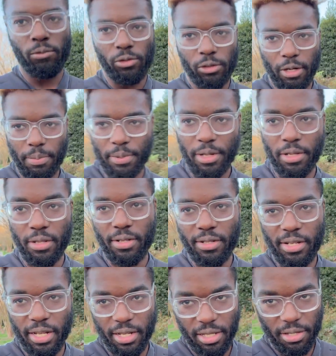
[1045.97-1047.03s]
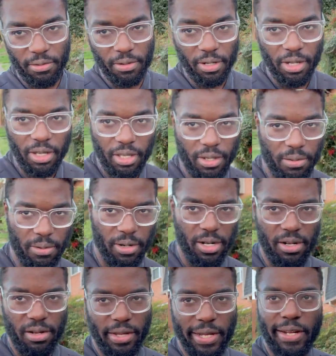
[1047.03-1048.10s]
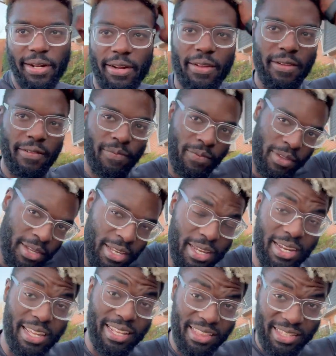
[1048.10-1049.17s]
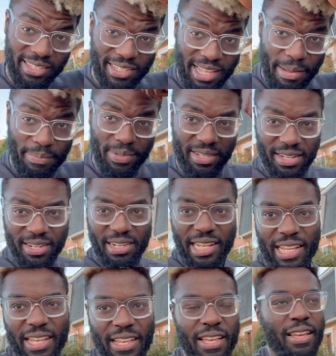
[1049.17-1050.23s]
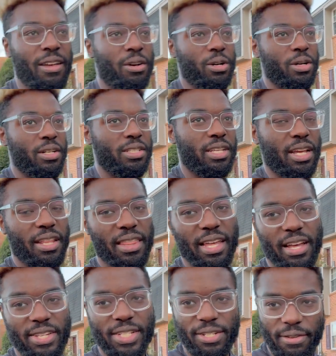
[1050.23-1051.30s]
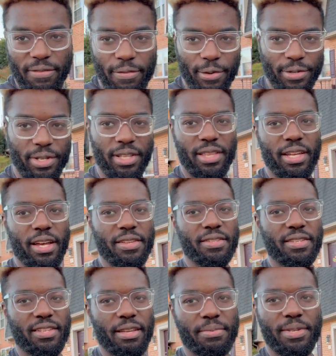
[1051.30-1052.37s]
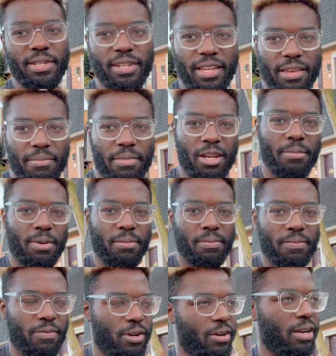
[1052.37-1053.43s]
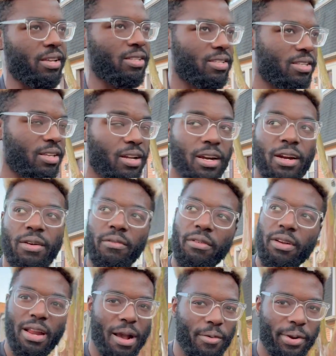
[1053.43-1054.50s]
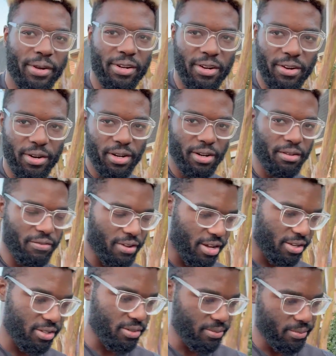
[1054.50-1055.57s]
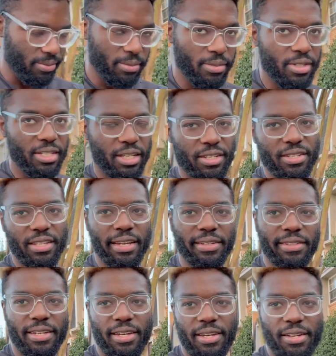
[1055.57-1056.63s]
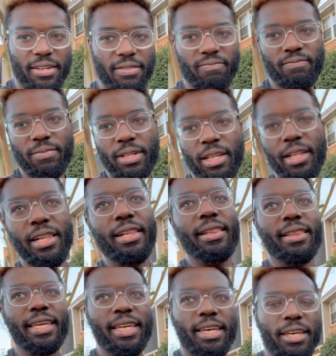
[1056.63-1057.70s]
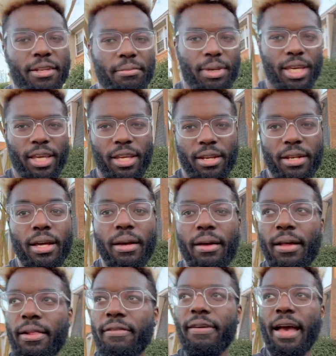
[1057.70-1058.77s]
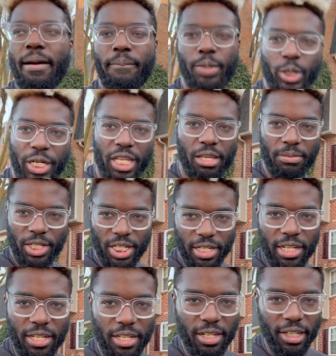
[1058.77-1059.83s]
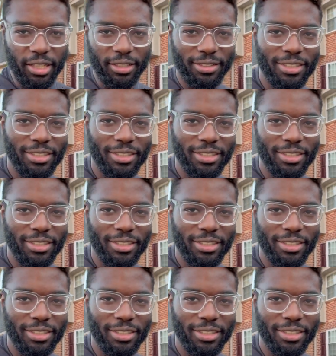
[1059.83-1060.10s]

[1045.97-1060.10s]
Dropping in the daily walk. We're out here. Gotta get these steps in. 10,000 to 14,000 steps a day minimum, or else not working hard enough, guys. That's how you stay lean. Lean, mean, fat-burning machine.